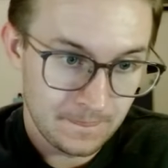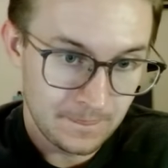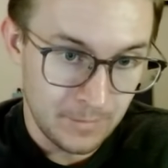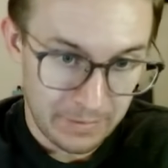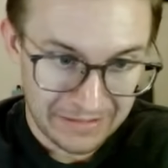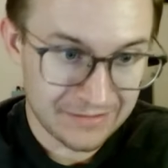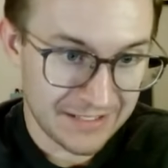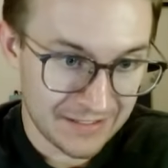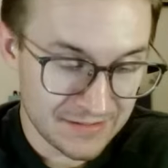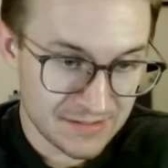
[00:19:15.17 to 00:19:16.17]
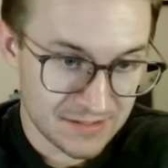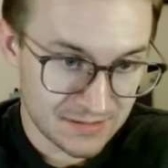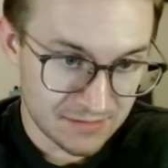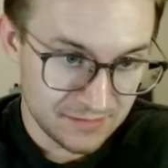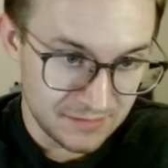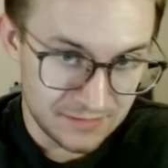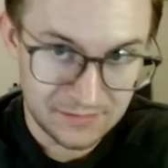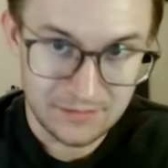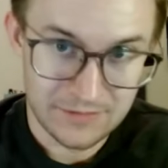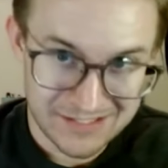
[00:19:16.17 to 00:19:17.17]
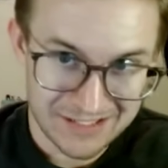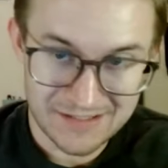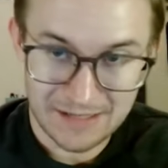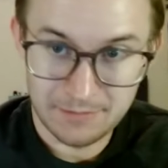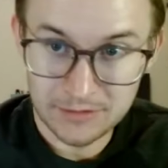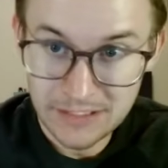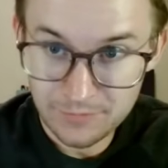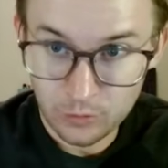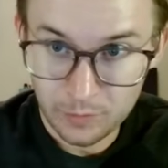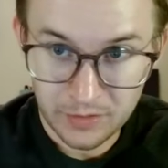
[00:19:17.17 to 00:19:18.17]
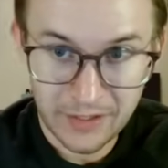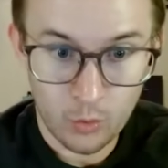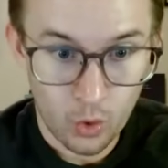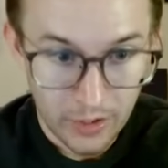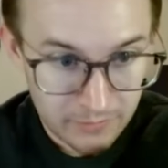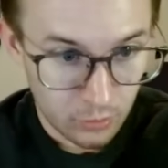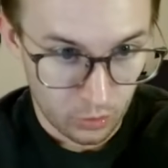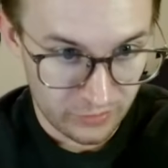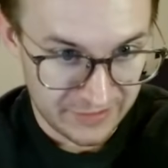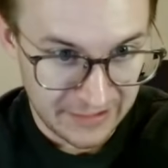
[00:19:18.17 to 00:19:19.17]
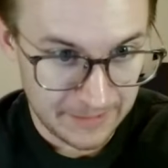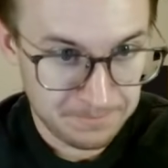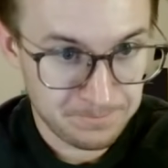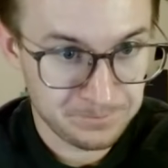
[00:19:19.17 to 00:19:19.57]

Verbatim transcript: The Pelicans, the Suns, I believe, will play 1 more time.